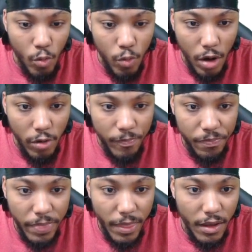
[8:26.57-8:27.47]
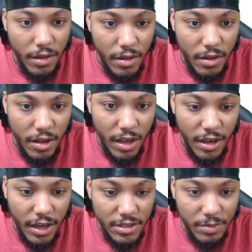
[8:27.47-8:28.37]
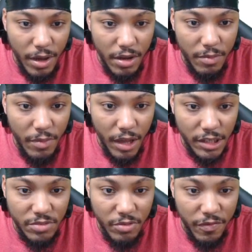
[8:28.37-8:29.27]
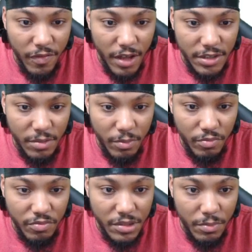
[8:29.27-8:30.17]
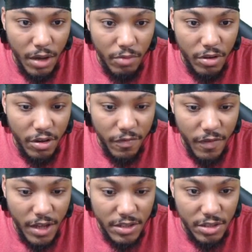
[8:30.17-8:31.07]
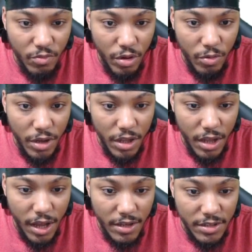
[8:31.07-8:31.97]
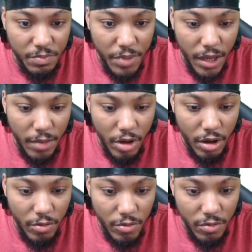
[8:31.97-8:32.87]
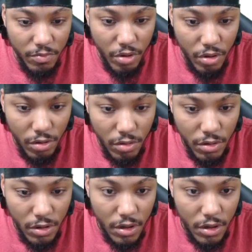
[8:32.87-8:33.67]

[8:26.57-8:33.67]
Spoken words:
whoa. And that's about it, man. I just want to find somebody. We're going to find somewhere where Giannis beamed Harden with the ball.